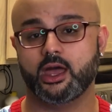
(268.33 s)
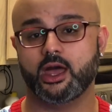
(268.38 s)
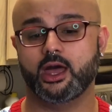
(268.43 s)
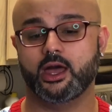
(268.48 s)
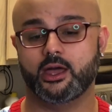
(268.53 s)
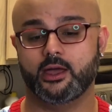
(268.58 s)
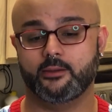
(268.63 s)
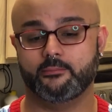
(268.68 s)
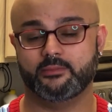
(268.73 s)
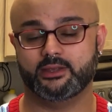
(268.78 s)

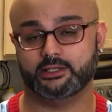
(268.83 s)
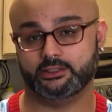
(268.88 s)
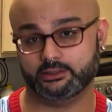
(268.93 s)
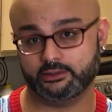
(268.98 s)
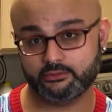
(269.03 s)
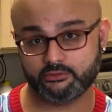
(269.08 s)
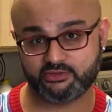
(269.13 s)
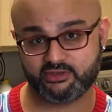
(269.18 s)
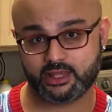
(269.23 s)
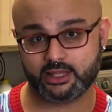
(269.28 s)
and a
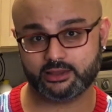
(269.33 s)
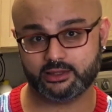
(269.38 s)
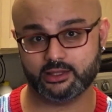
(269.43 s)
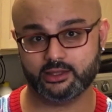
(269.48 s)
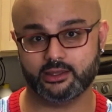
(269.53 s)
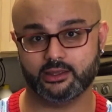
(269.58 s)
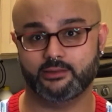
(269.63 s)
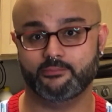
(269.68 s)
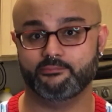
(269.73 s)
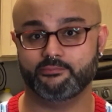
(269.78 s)
little xanthan
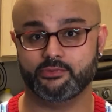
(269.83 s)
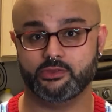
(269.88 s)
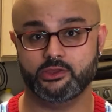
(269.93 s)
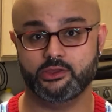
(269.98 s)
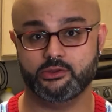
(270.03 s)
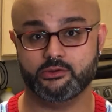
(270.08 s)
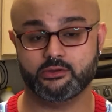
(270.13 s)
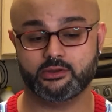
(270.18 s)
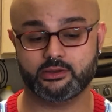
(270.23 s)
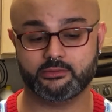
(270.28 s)
gum,
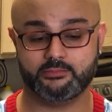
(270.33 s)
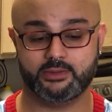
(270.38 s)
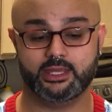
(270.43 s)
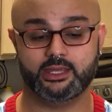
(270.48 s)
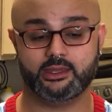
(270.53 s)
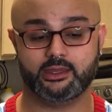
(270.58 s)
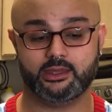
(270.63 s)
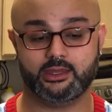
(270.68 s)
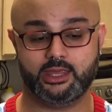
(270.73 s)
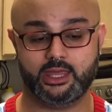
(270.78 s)
you can
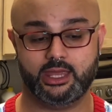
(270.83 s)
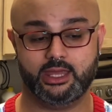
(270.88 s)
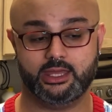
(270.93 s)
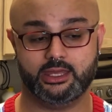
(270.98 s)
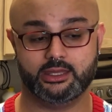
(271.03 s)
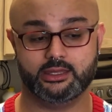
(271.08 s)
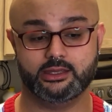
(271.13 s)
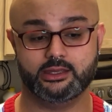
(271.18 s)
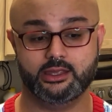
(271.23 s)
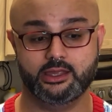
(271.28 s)
make
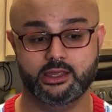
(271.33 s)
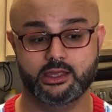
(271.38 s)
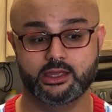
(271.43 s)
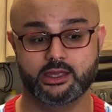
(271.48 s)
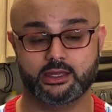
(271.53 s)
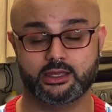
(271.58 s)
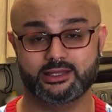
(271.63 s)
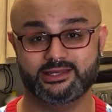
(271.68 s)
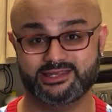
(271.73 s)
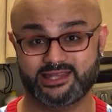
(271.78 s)
a
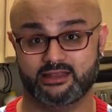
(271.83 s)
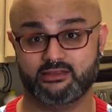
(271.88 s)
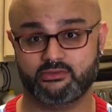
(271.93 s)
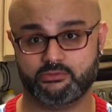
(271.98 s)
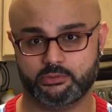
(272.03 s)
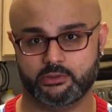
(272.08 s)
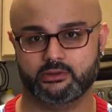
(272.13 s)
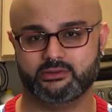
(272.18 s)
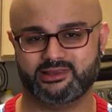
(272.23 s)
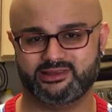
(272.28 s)

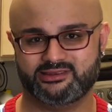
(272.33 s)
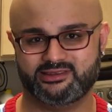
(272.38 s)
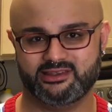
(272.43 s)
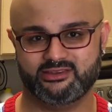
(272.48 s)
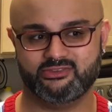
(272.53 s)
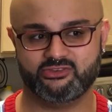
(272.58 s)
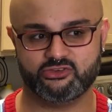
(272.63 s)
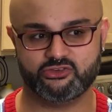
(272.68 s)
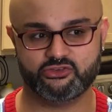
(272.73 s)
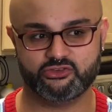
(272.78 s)
condensed milk that
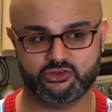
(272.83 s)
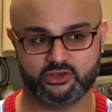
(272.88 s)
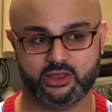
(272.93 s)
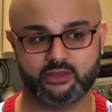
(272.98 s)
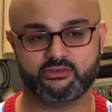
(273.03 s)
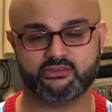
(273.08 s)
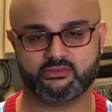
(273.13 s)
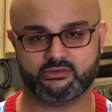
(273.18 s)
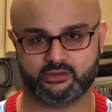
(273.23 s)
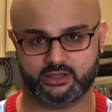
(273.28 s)
tastes
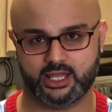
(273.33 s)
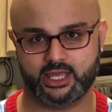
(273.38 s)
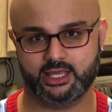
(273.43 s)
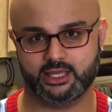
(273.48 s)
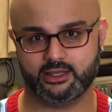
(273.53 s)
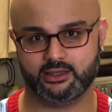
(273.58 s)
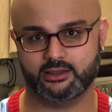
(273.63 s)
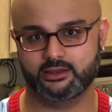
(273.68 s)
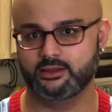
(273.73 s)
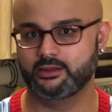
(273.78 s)
just
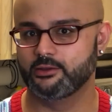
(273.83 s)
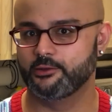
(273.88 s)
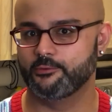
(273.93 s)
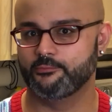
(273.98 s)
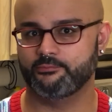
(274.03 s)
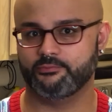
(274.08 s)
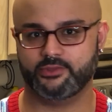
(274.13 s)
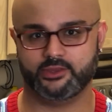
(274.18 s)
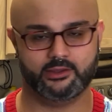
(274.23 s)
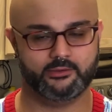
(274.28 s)
like
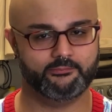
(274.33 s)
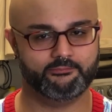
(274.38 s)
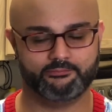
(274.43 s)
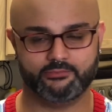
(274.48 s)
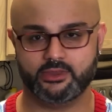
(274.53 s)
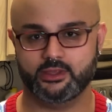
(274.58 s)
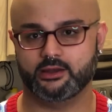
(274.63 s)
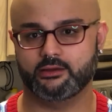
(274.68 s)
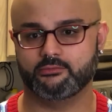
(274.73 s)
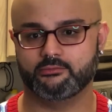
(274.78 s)
the,
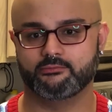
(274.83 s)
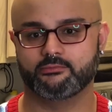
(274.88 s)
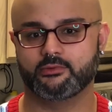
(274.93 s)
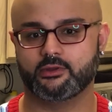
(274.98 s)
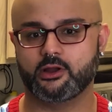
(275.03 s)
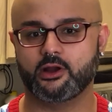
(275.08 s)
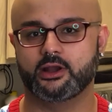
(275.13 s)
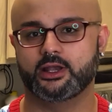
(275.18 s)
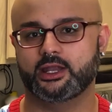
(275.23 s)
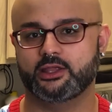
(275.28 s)

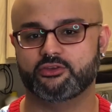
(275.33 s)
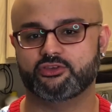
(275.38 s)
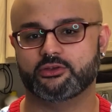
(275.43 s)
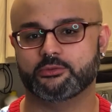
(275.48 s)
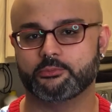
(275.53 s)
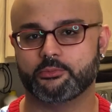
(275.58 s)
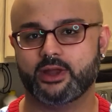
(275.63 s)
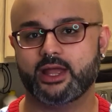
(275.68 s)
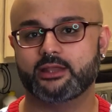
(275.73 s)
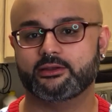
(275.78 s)

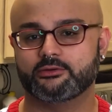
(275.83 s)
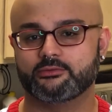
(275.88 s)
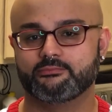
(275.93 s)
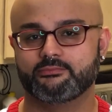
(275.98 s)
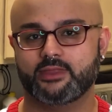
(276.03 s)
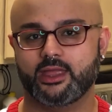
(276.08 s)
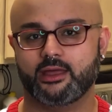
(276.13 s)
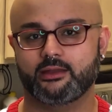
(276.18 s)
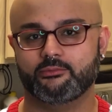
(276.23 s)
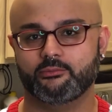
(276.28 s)
Carnation brand
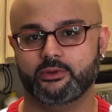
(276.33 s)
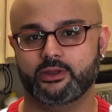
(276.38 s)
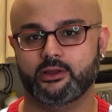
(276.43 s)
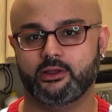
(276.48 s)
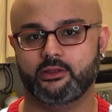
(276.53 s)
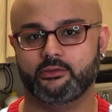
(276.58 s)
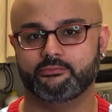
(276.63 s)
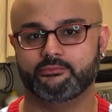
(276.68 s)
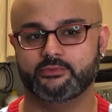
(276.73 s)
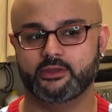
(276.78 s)
that we
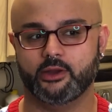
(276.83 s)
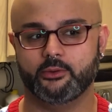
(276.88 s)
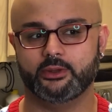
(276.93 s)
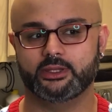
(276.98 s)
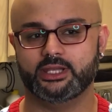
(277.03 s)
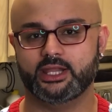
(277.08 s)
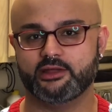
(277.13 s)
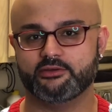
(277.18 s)
all know and